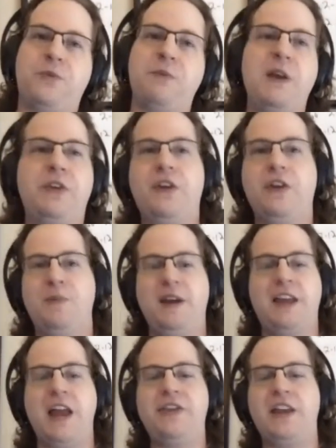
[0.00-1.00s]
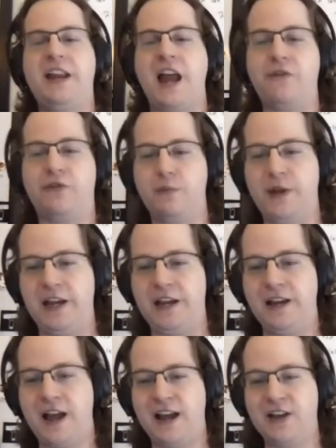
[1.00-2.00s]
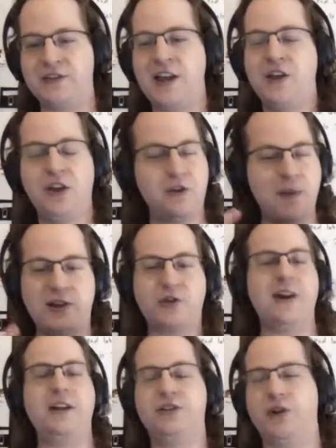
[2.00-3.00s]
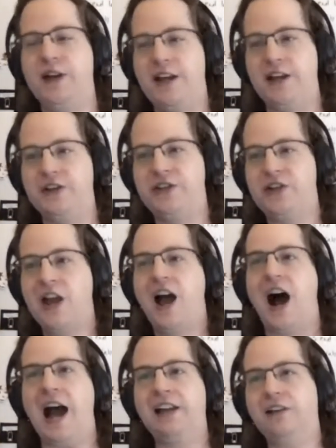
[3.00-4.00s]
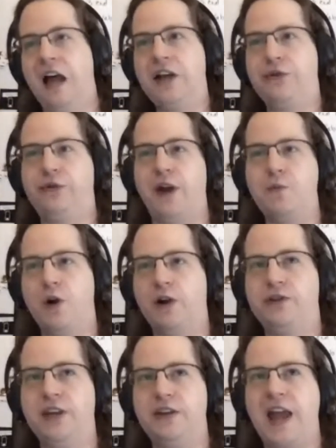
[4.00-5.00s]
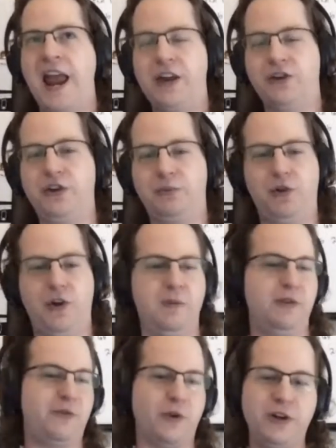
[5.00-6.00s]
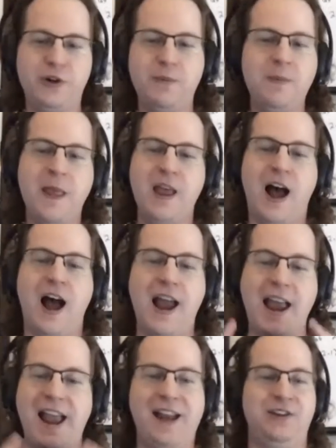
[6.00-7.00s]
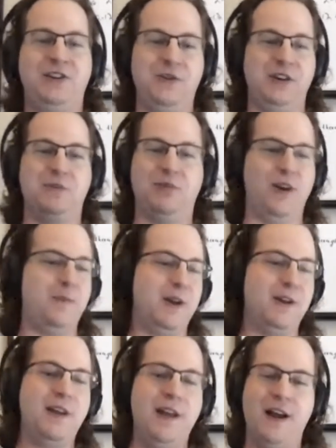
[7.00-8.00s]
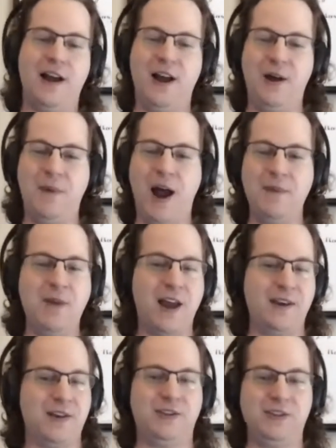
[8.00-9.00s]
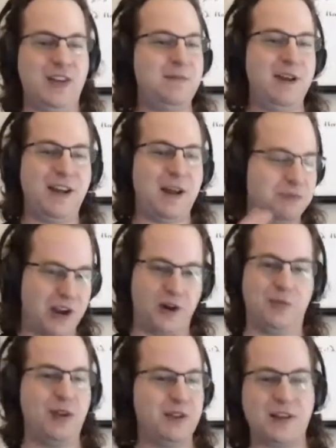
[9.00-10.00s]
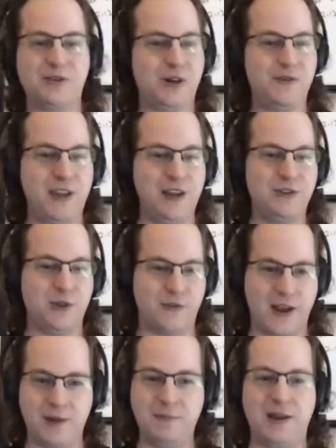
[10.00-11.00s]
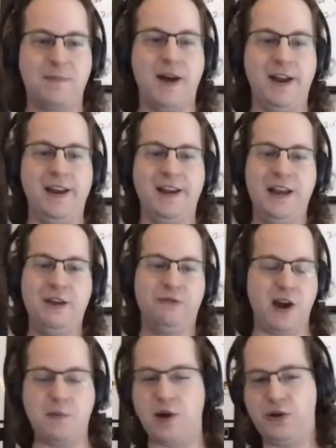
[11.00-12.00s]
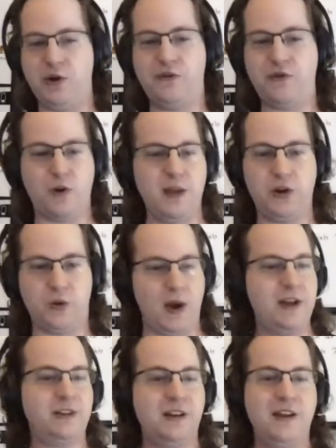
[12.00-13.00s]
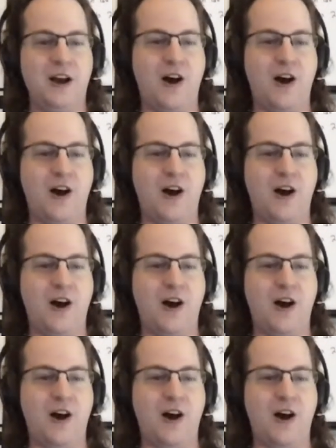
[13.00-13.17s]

the big thing, the big game that it had for me, I guess, my short answer is I like frameworks that handle deployment for you. I hate doing deployment. Um, I'm not a sysadmin. I'm terrible at that sort of thing. So if I can make my framework do it for me, great.